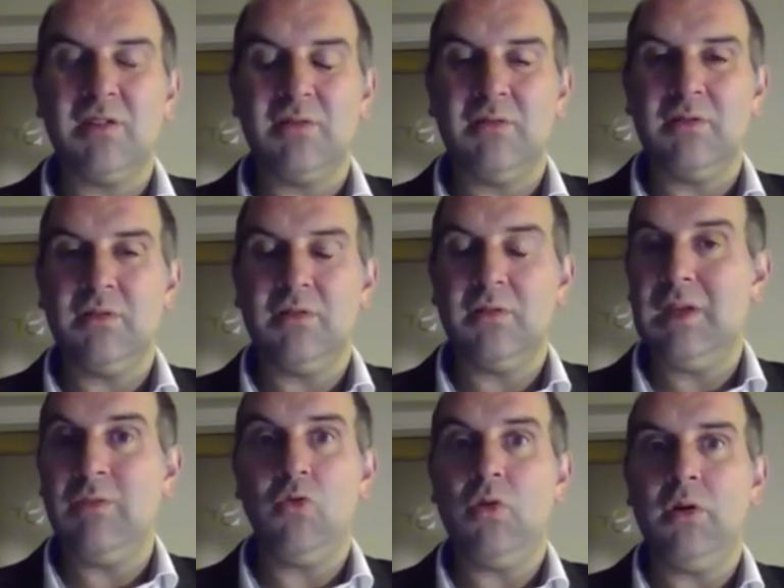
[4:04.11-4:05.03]
to
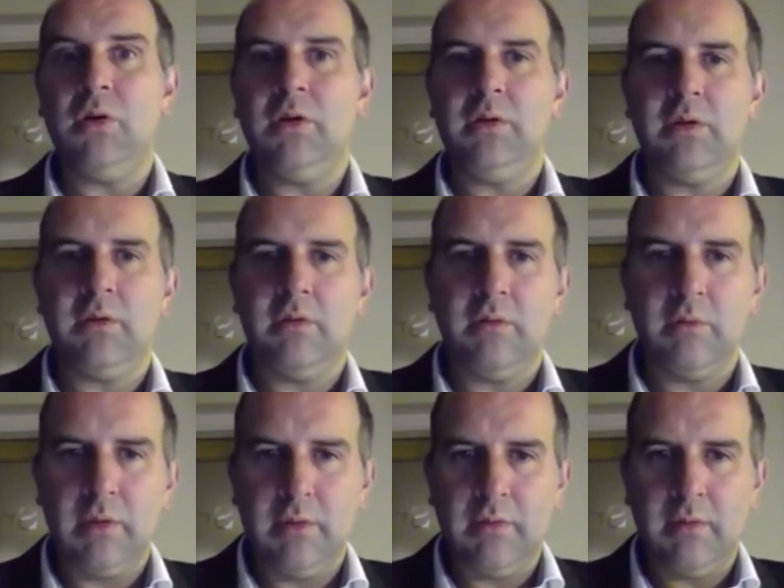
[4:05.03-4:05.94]
him or her. I don't know,
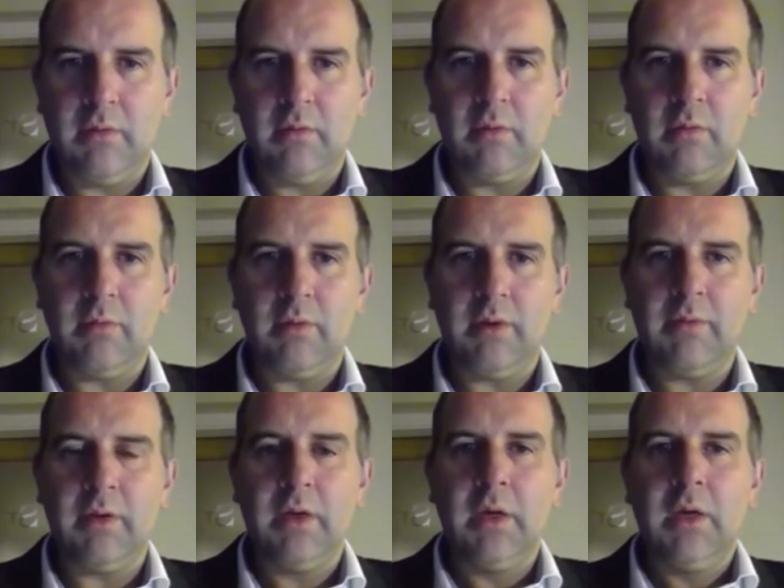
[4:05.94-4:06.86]
uh, whatever.